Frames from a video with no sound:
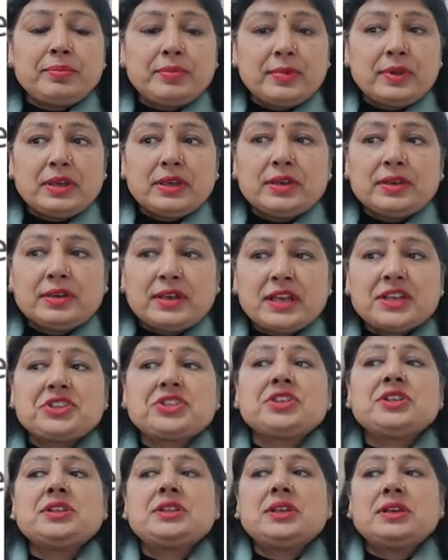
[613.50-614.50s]
touch
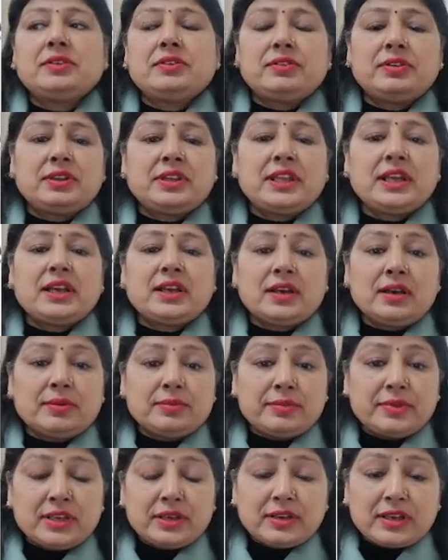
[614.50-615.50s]
either, they come in
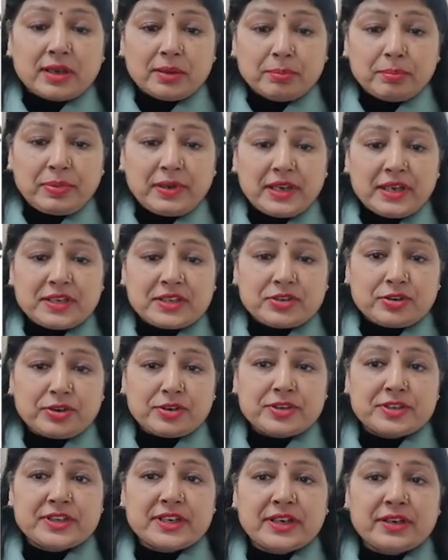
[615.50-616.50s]
complete
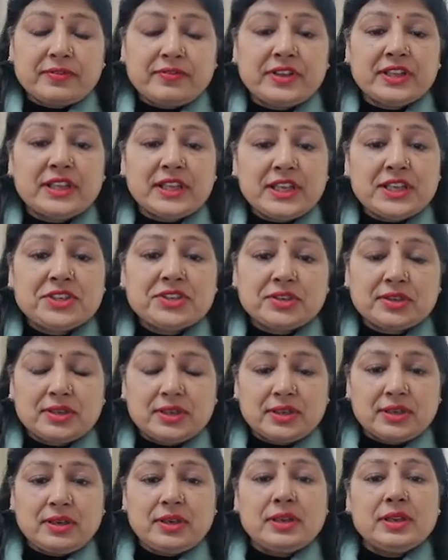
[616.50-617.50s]
contact with each other,
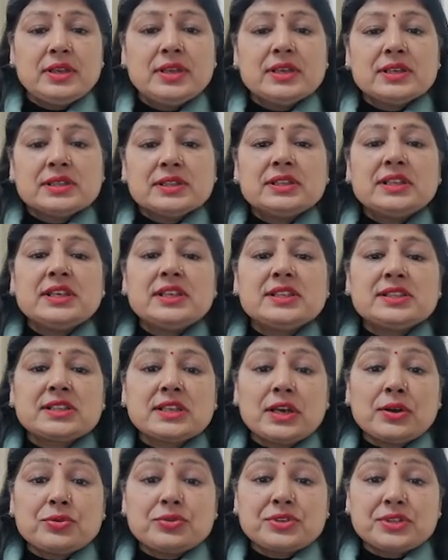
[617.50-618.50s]
these
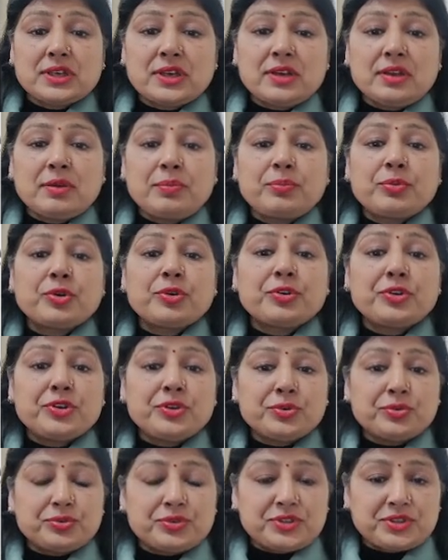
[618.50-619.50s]
sounds are
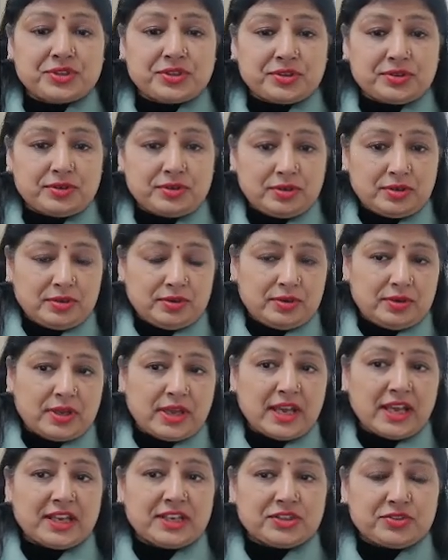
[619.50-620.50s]
produced.
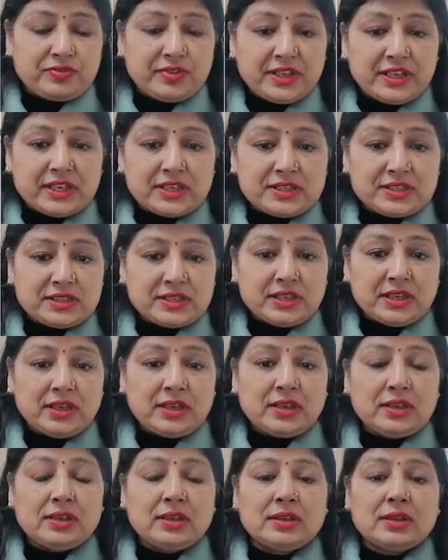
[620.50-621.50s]
As we can see,
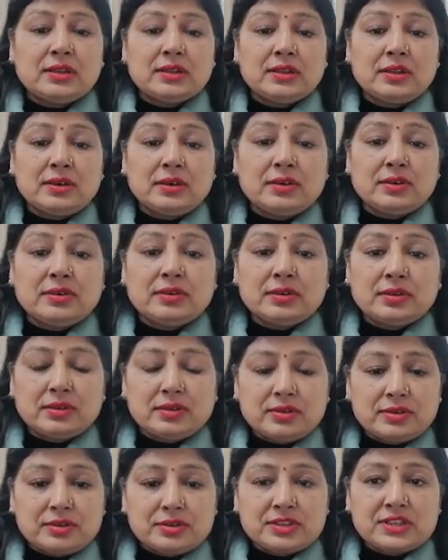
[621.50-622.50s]
the
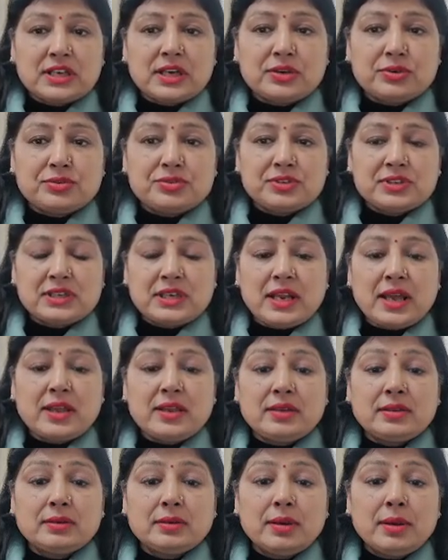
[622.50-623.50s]
sounds like
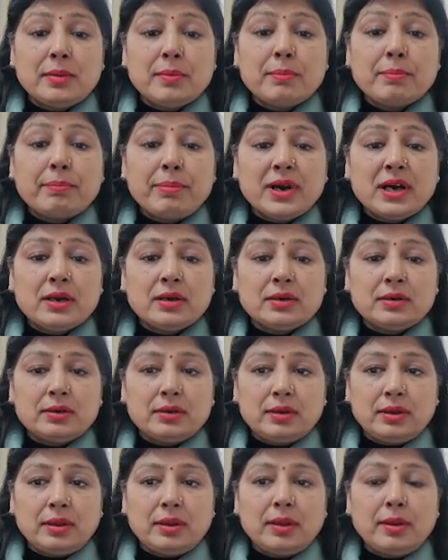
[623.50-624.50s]
p,
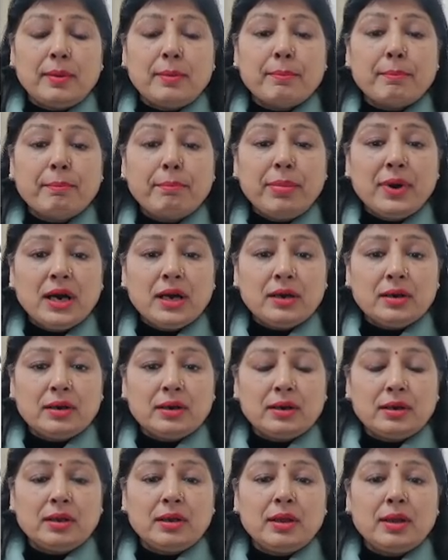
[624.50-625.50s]
b,
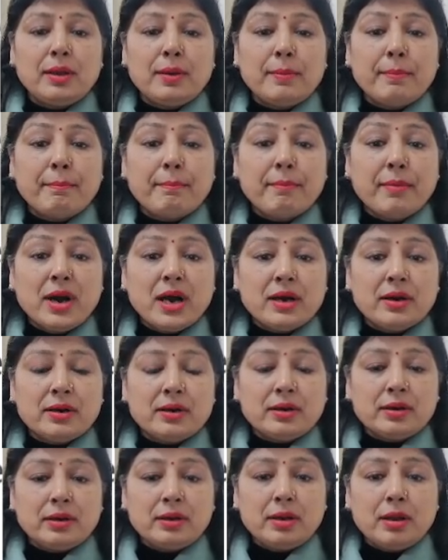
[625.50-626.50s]
m,
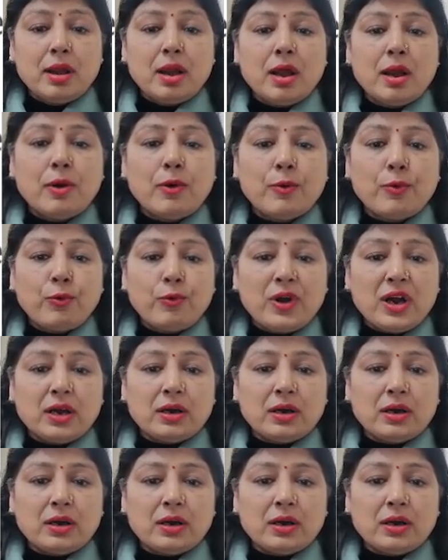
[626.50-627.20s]
w,